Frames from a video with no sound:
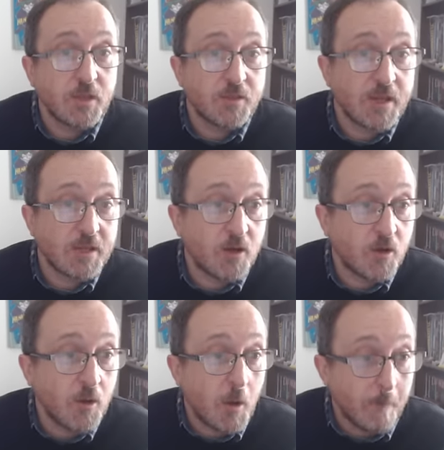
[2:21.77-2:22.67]
They
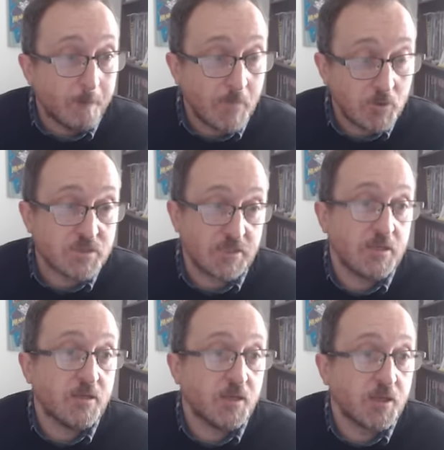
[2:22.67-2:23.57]
are
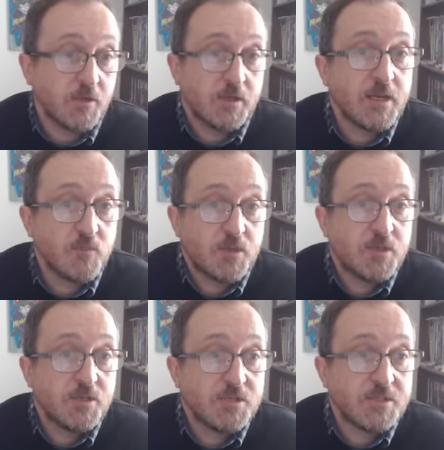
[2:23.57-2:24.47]
mostly going to go in game week
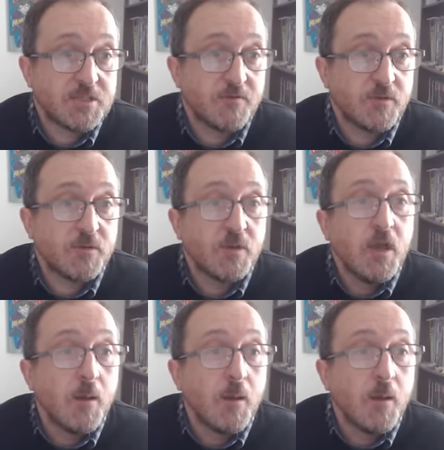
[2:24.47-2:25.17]
37,